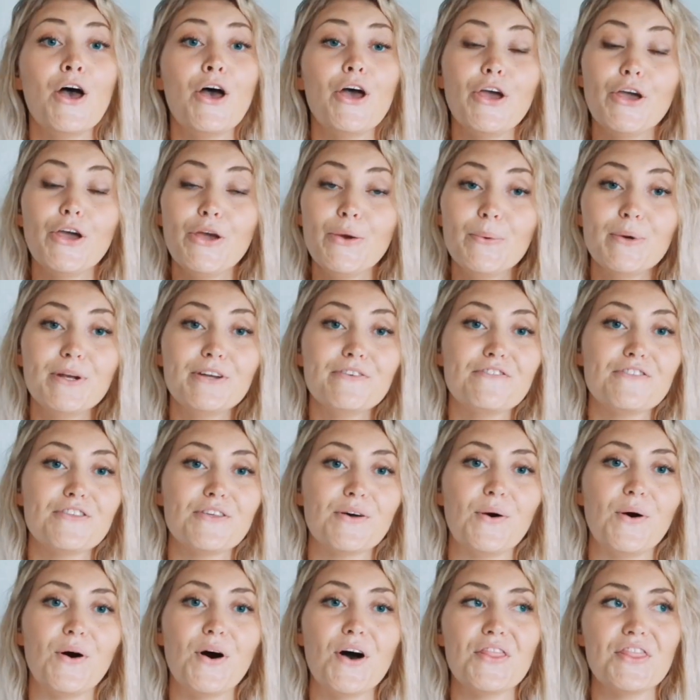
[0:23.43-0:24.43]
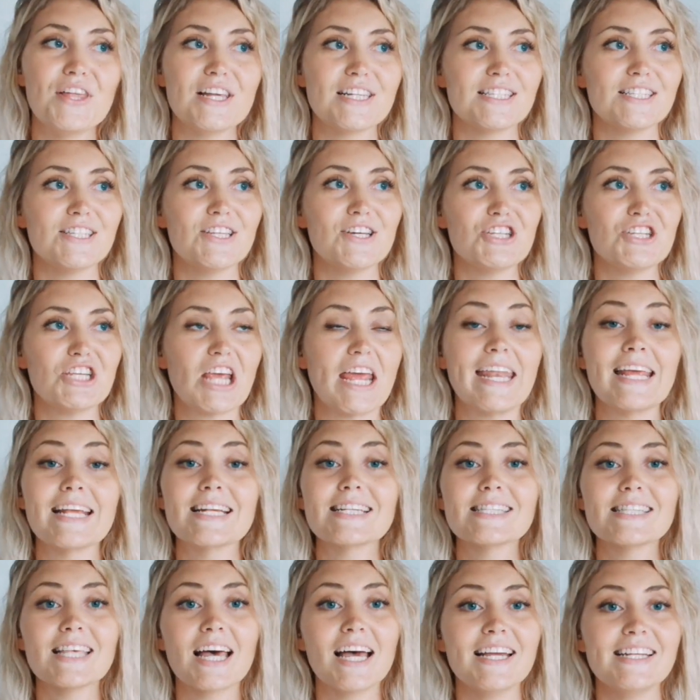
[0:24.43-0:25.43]
Who would have thought that such an
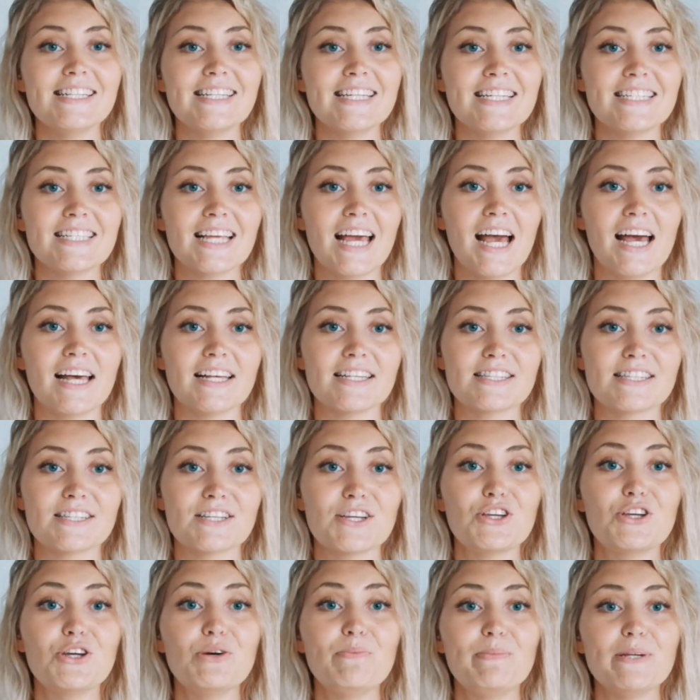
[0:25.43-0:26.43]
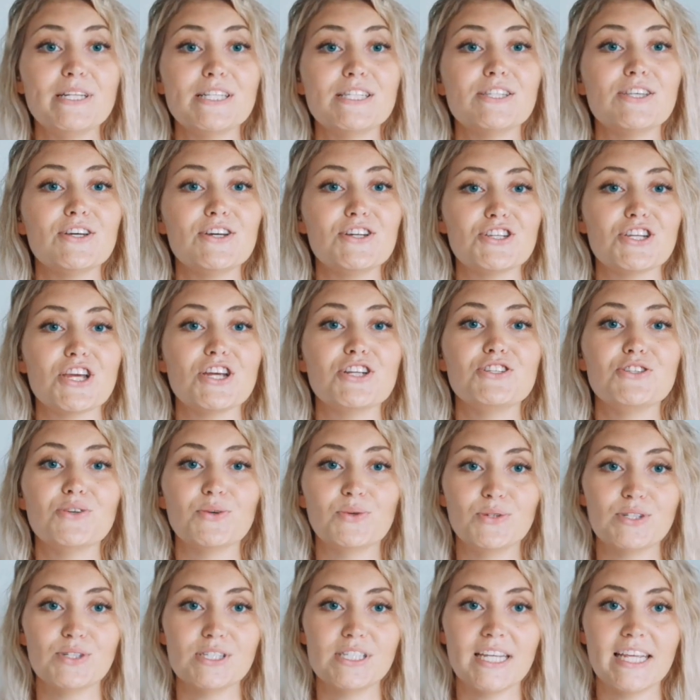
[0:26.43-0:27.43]
exciting task could be such a
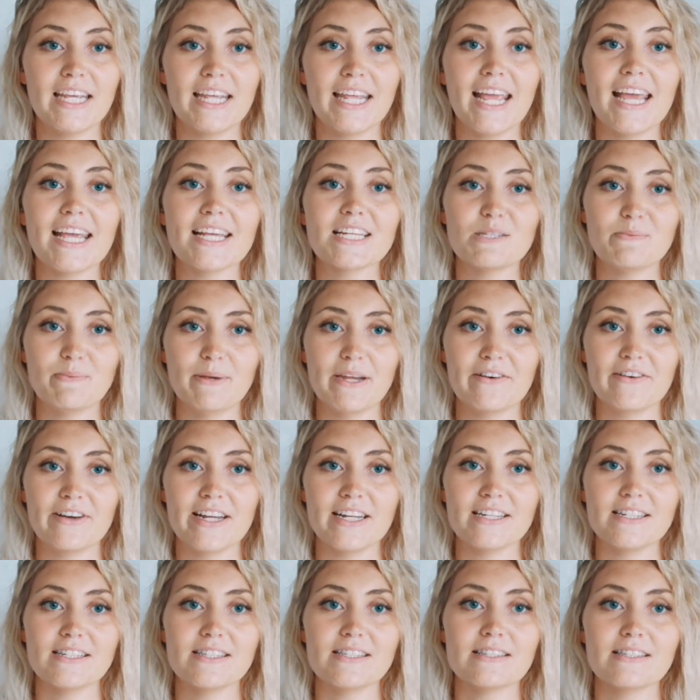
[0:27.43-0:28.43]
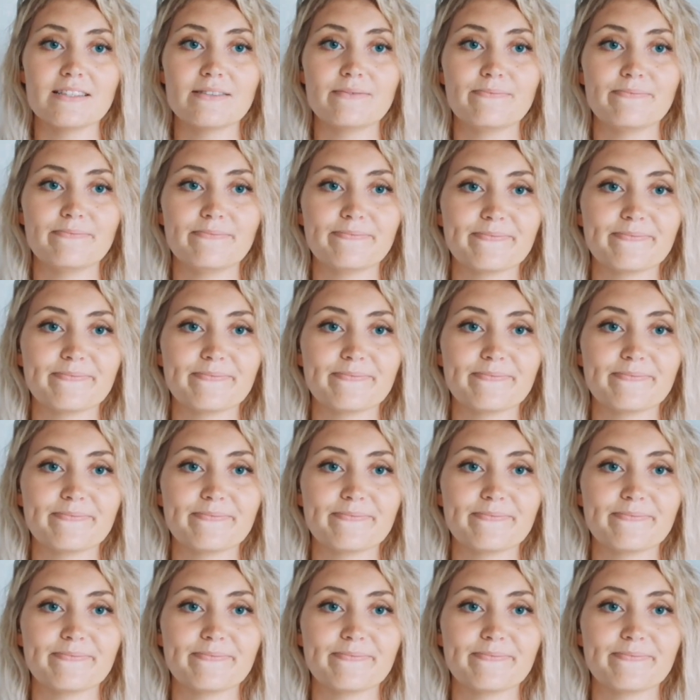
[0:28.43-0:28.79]
daunting experience?